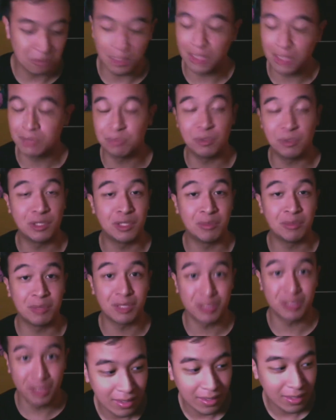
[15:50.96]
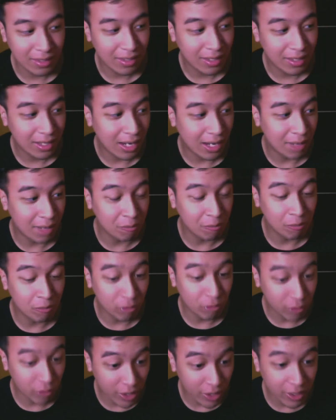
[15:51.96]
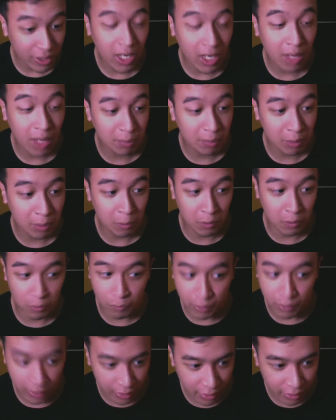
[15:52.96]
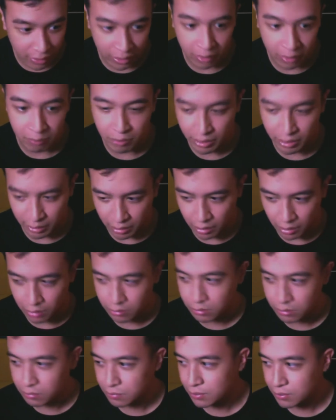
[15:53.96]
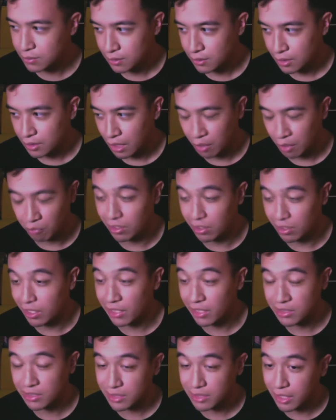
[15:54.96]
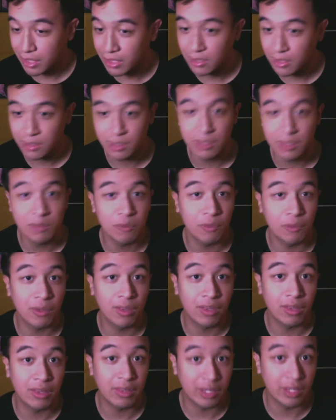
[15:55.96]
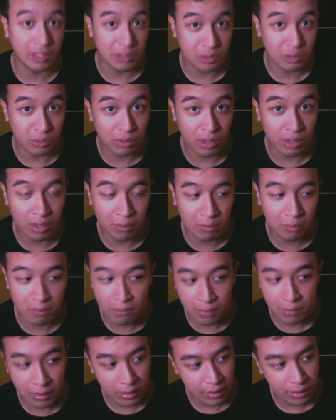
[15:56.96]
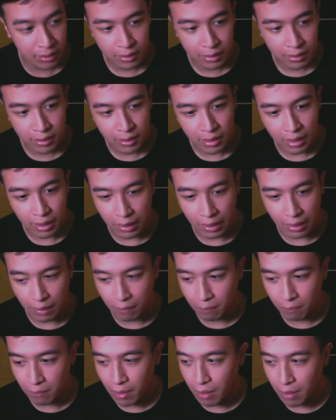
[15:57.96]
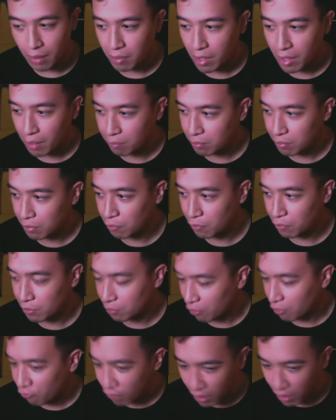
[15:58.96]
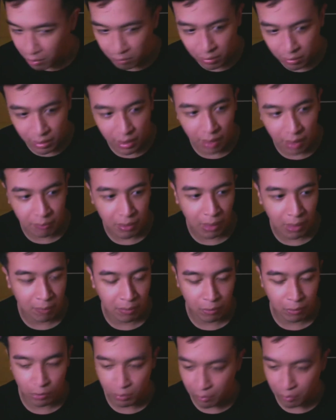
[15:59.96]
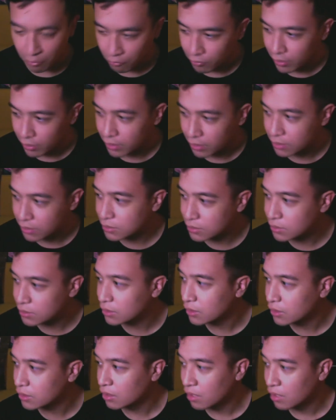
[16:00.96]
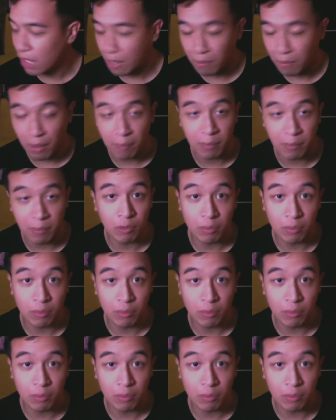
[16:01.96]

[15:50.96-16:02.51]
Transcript: pretty much it. I'm very happy with where I am right now. I'm really excited with the things to come. I'm happy with my family, I'm happy with my friends, I'm happy with my